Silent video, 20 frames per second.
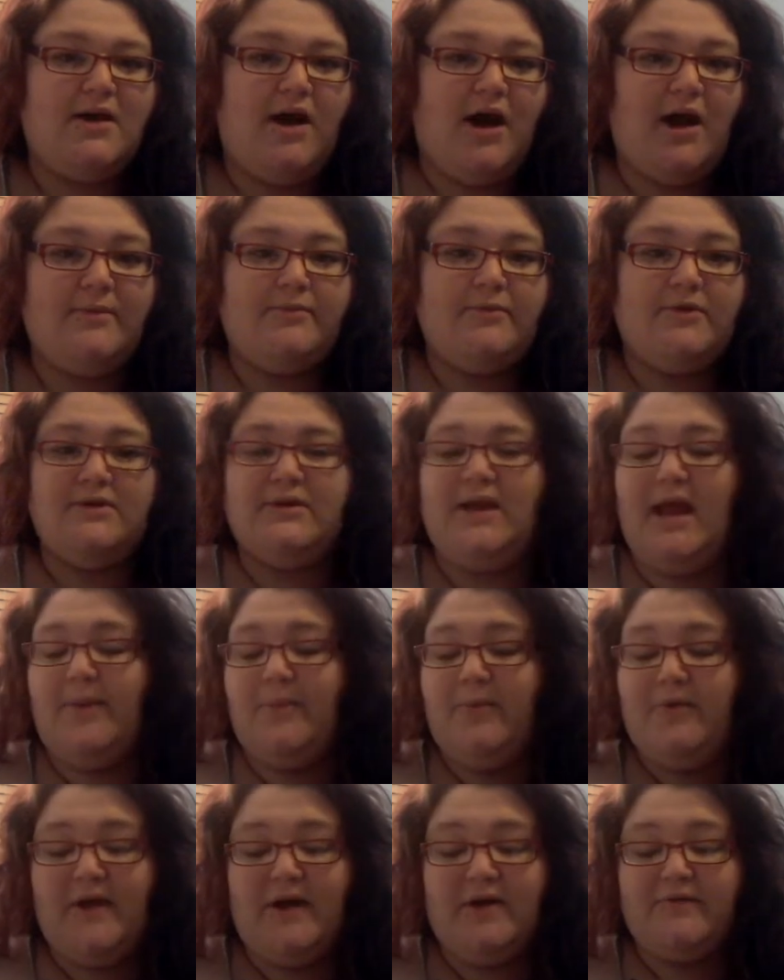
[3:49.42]
I'm
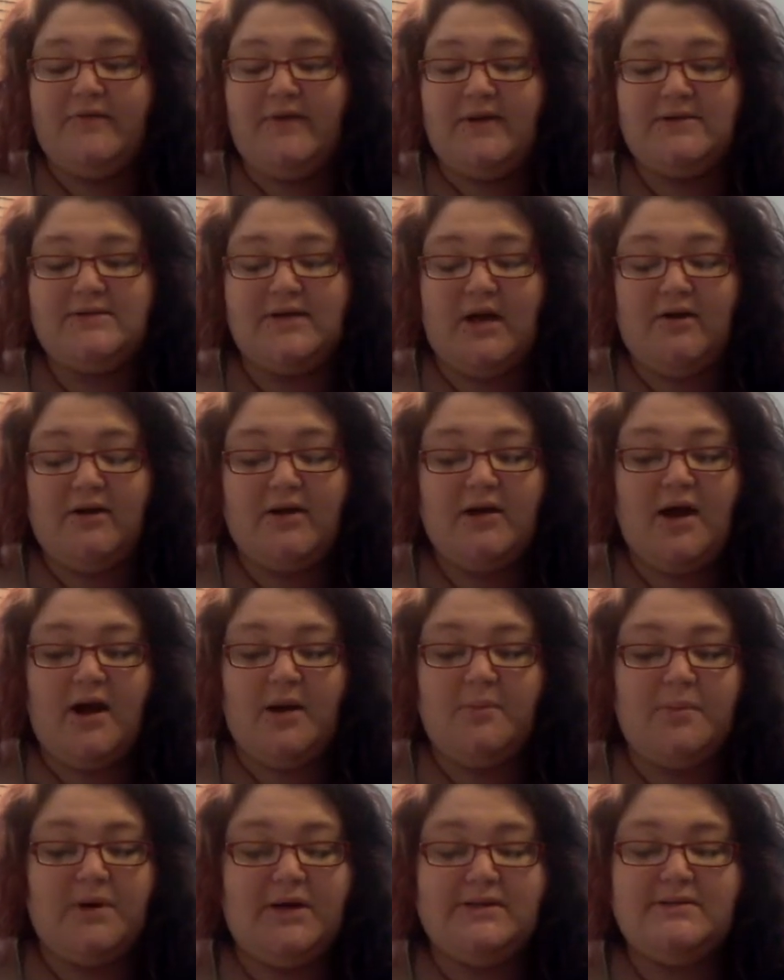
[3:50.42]
content with how things are. I
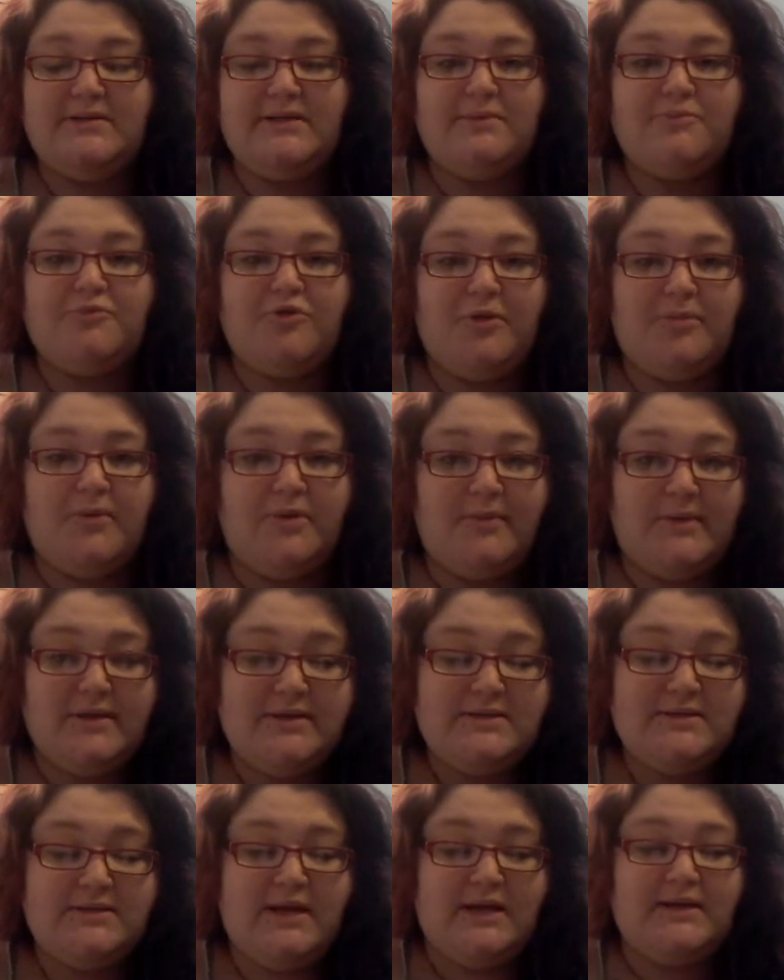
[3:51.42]
can't really see a problem
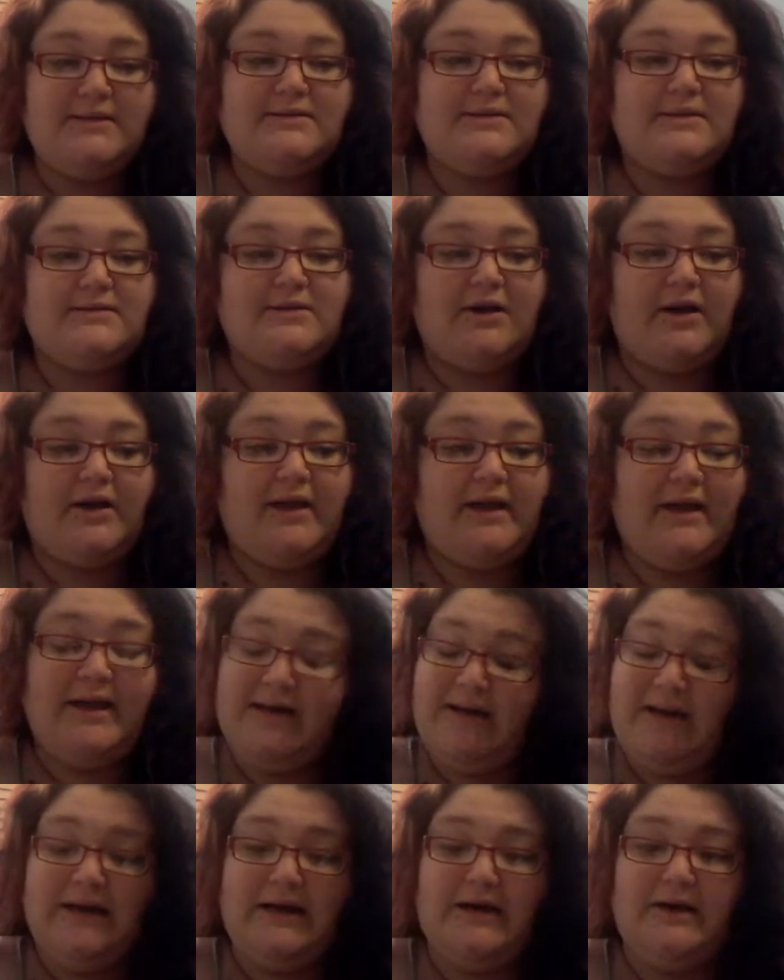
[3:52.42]
in today's society
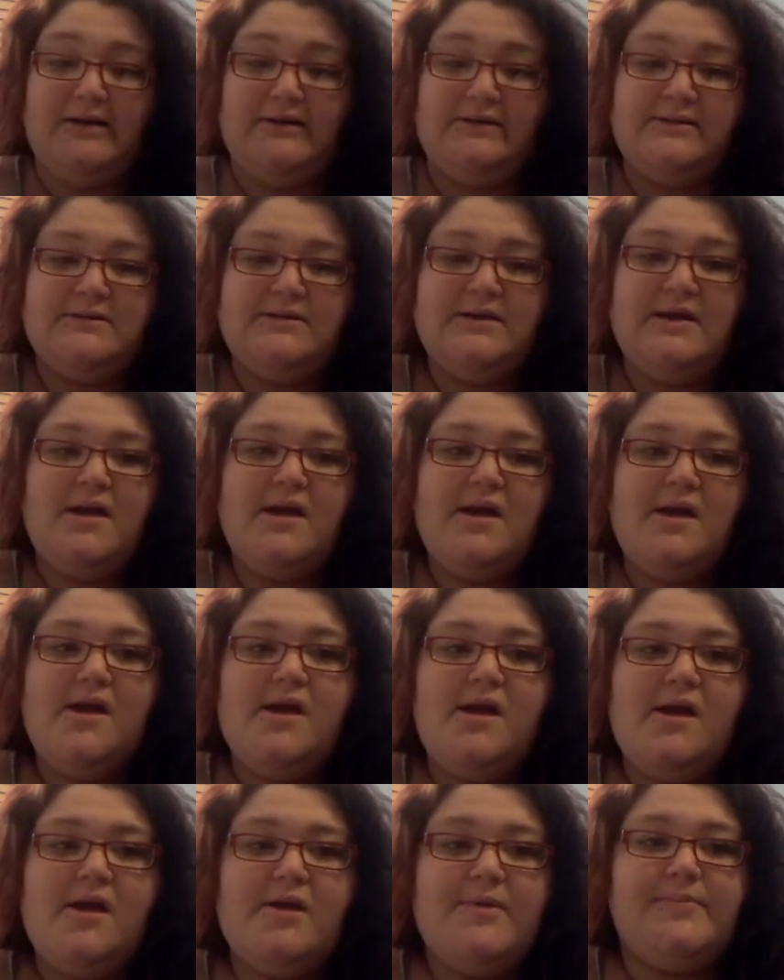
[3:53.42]
in England,
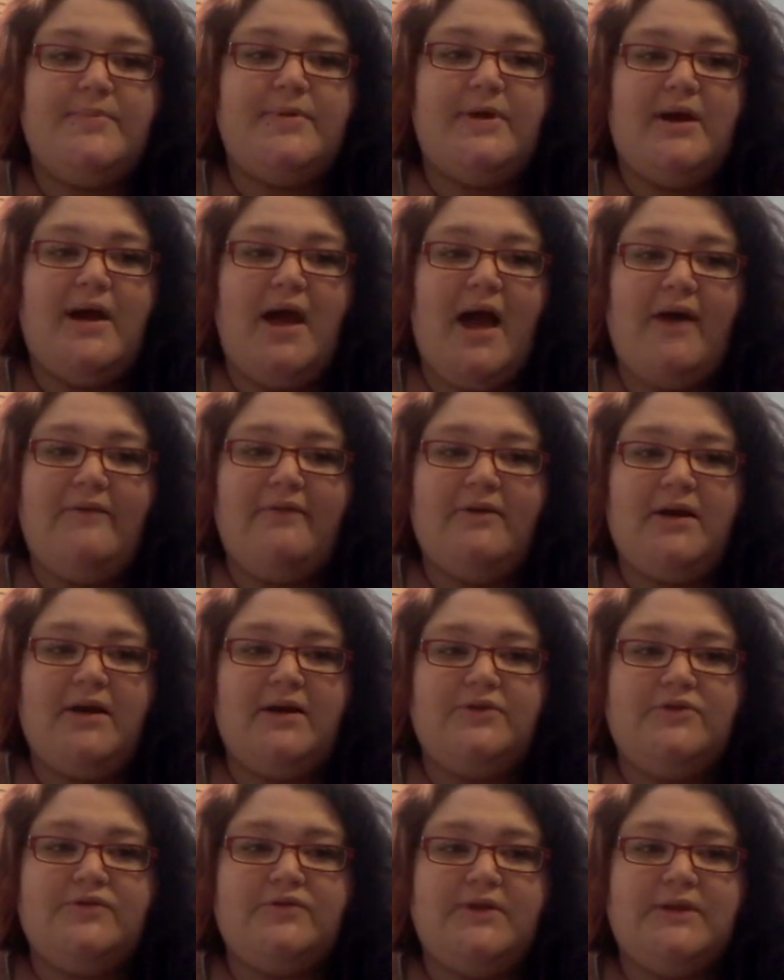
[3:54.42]
but other
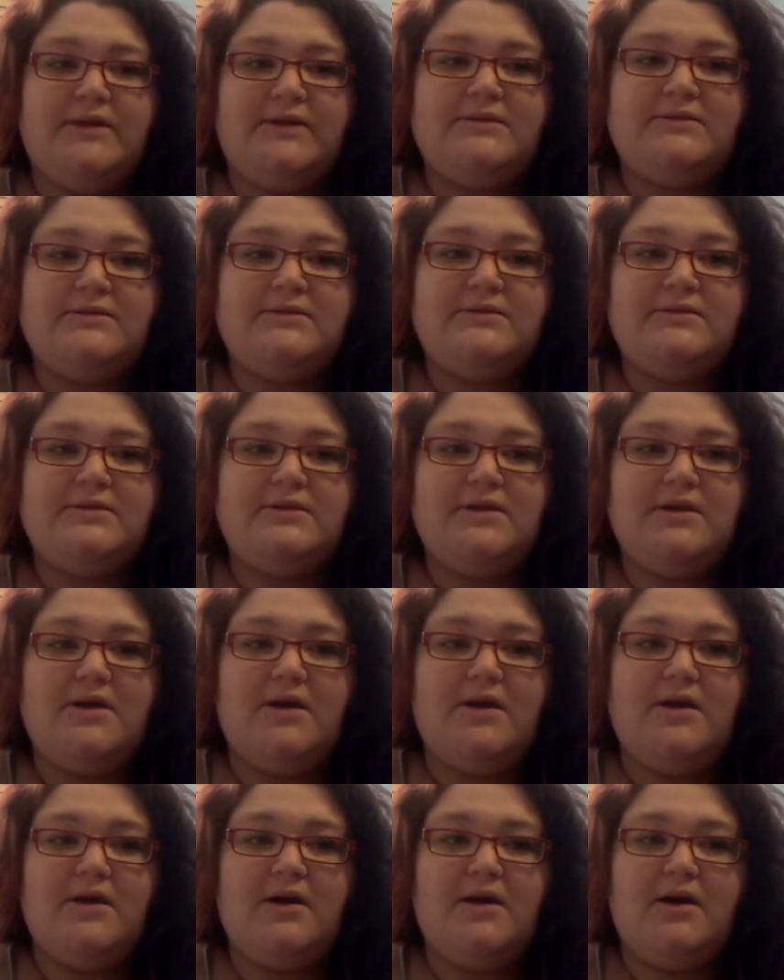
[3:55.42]
countries
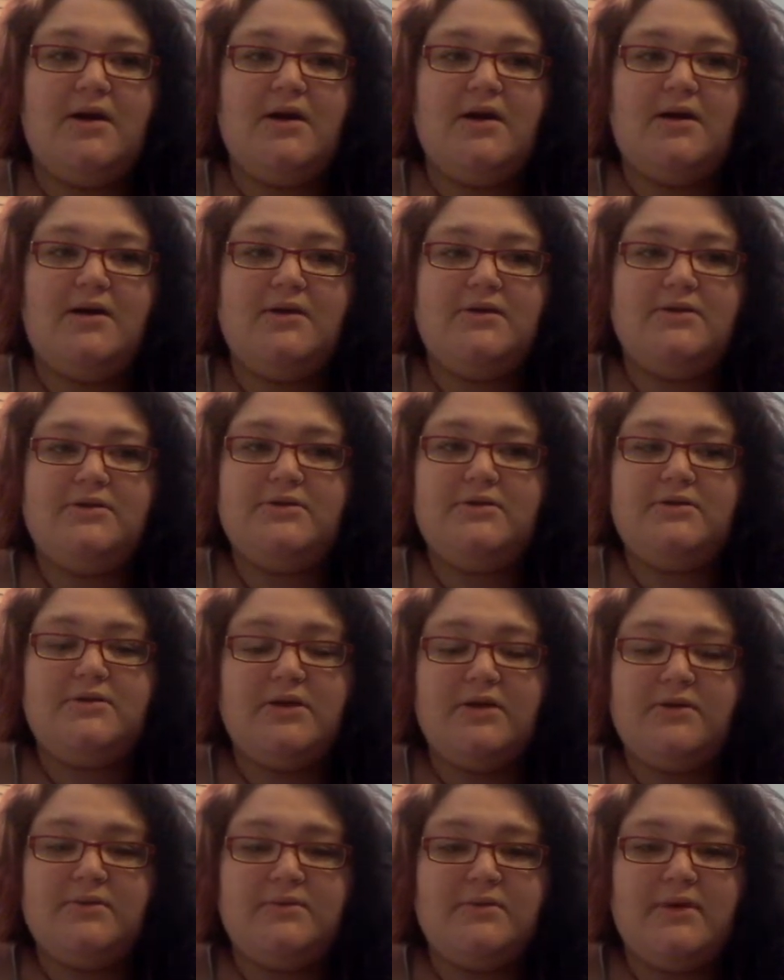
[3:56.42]

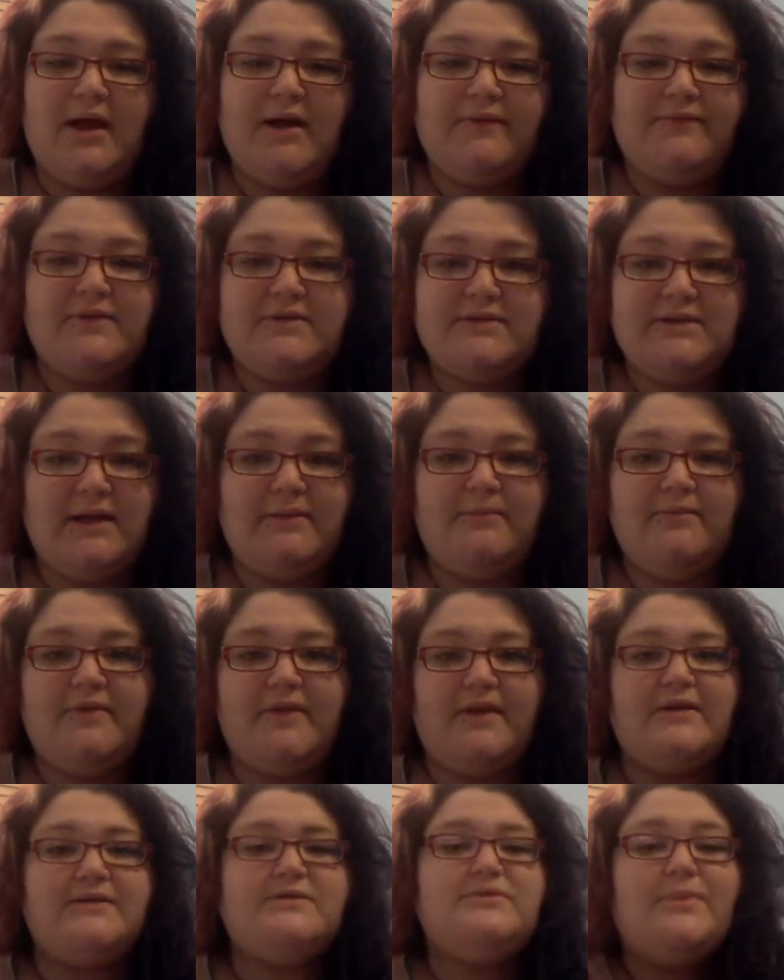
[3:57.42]
don't have the same
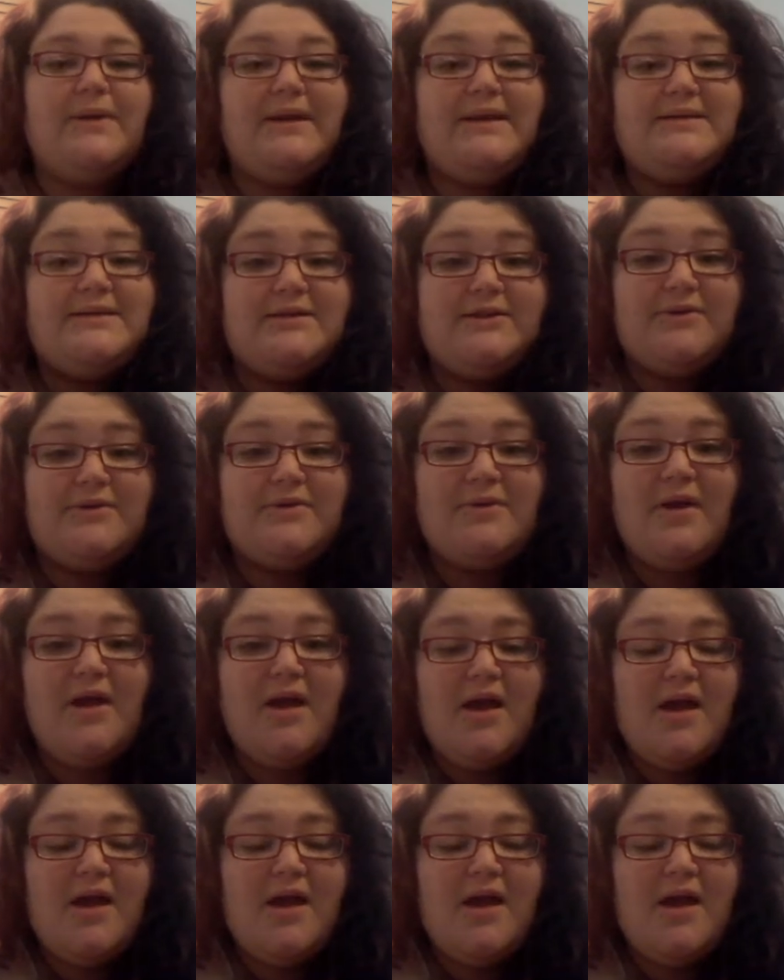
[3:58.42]
things we do.